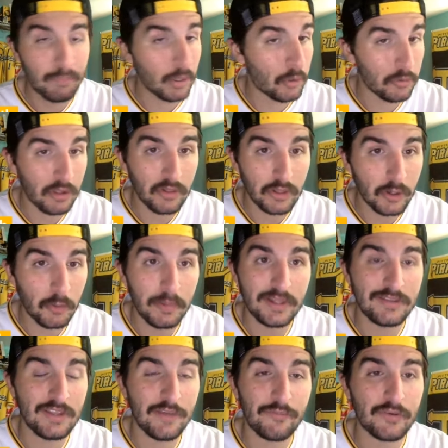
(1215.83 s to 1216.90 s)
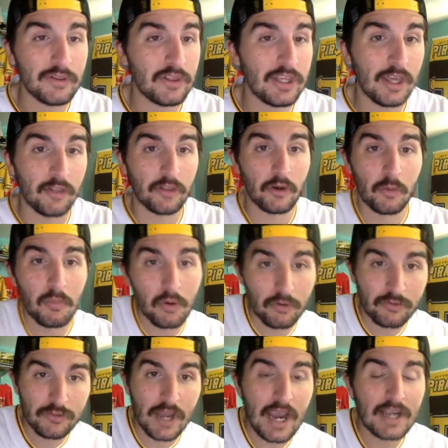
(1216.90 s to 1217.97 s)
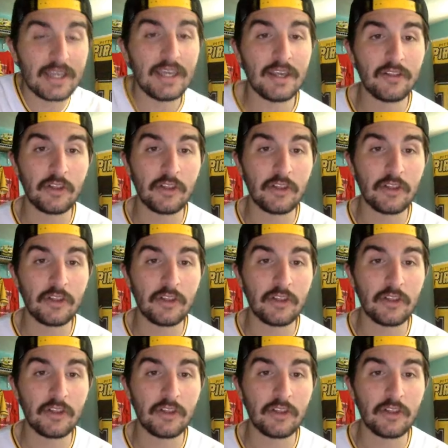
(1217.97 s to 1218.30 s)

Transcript: built a little bit differently, a little more stocky,